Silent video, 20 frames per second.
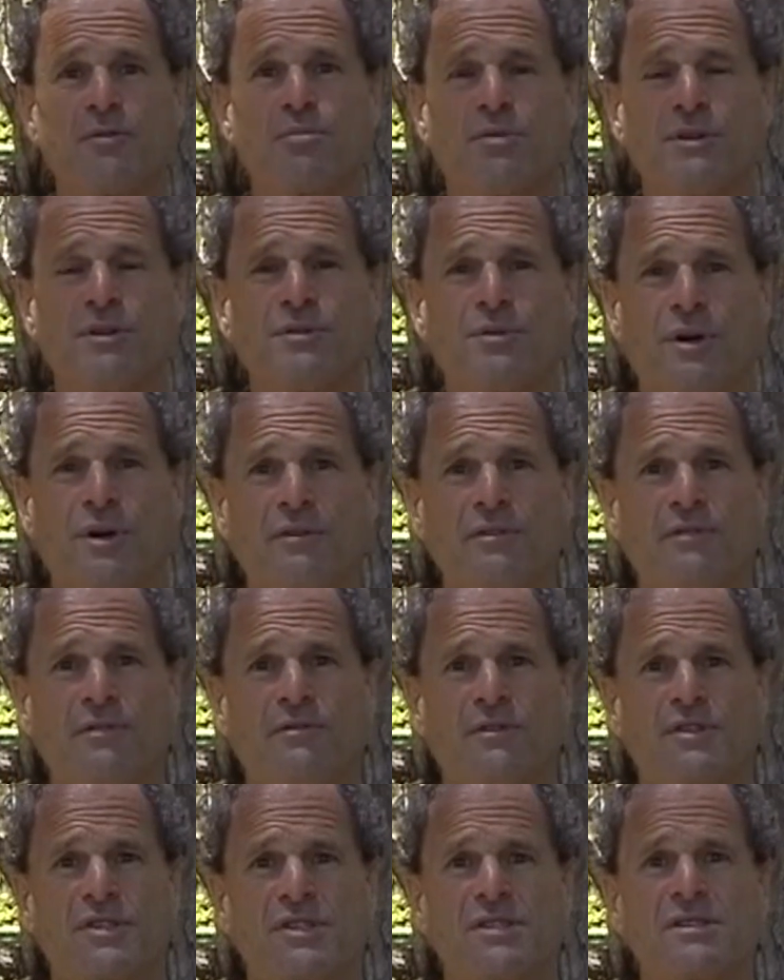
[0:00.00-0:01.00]
B12
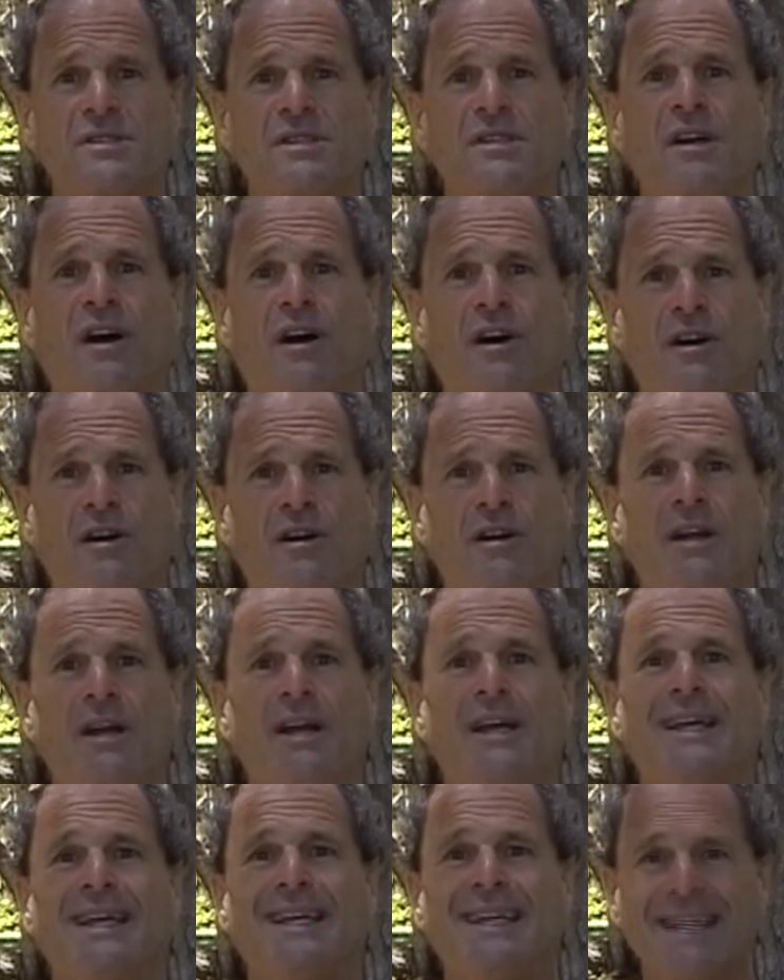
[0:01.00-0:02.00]
deficiency are
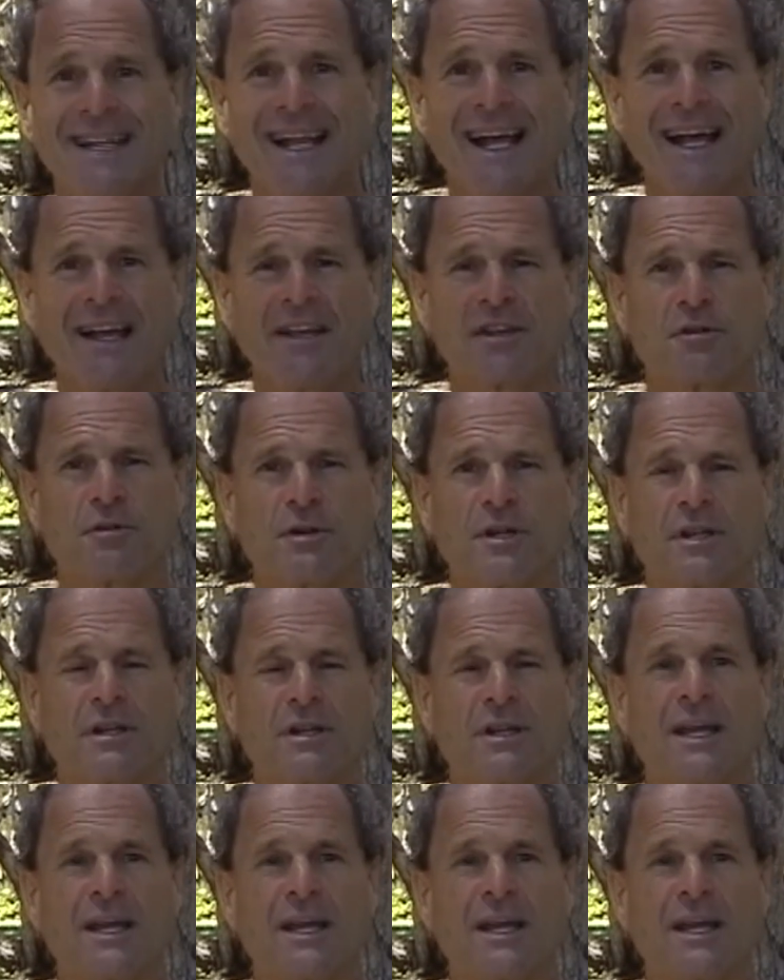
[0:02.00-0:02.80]
inaccurate